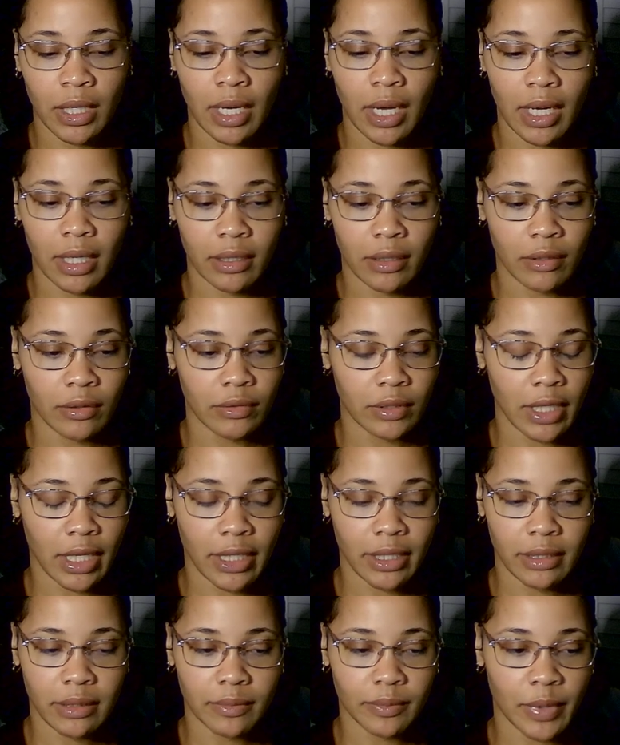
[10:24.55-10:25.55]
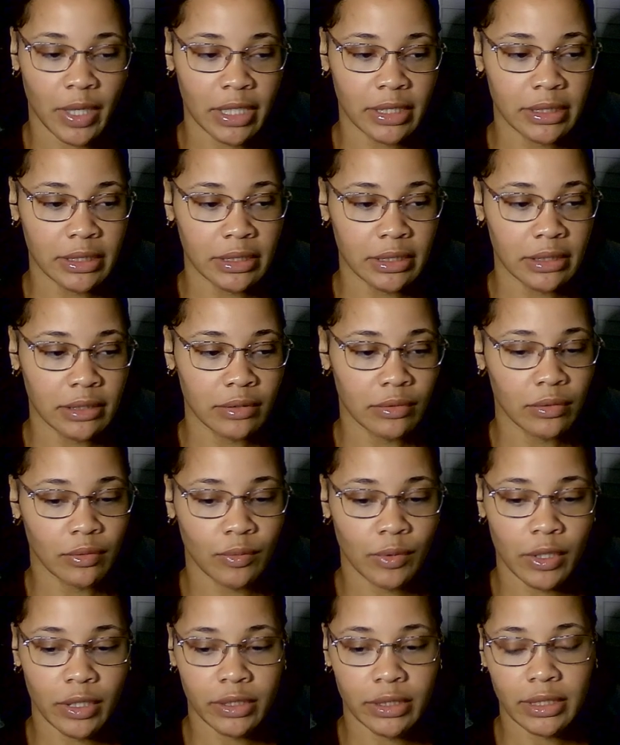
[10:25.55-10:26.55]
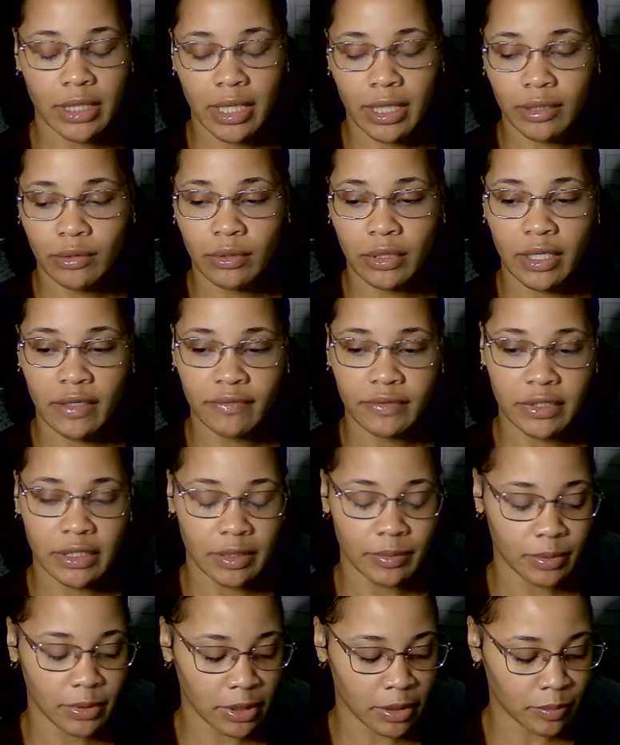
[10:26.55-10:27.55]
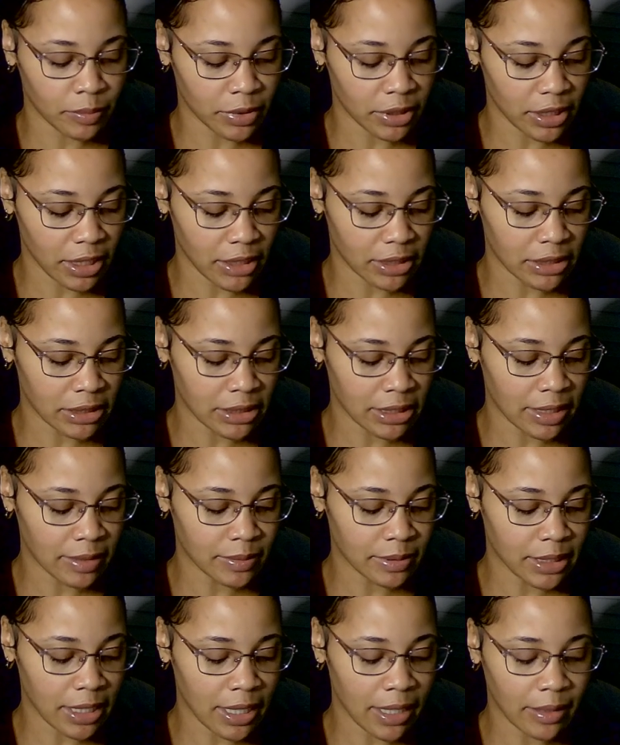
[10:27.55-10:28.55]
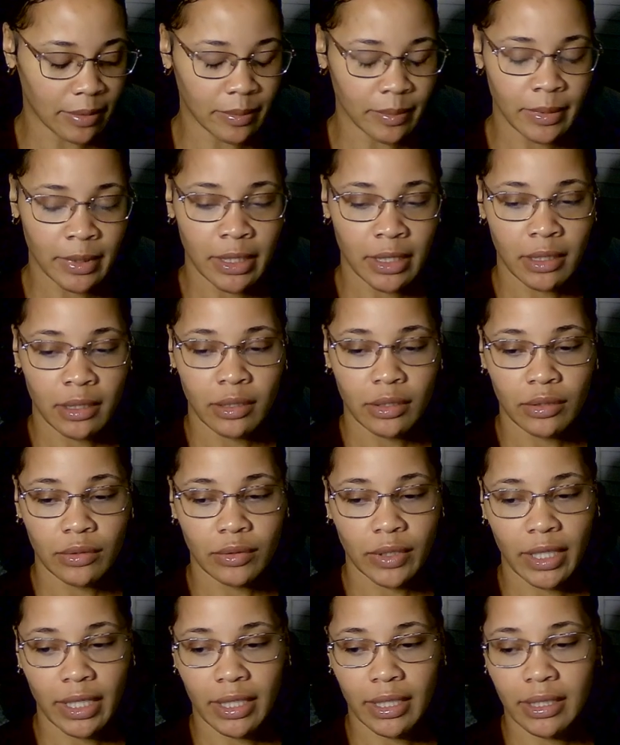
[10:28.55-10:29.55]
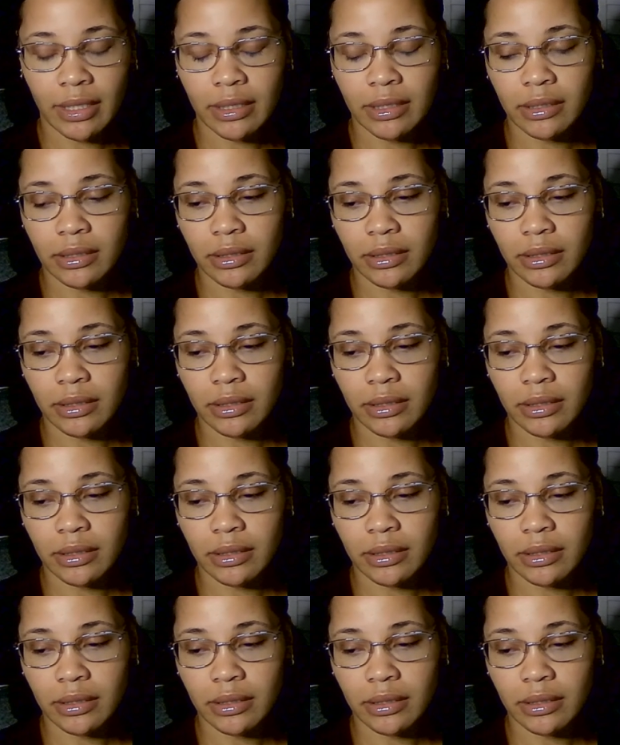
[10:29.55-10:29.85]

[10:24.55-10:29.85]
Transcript: I know, like Pisces, you're a water sign, you love deeply, but at the same time, you can't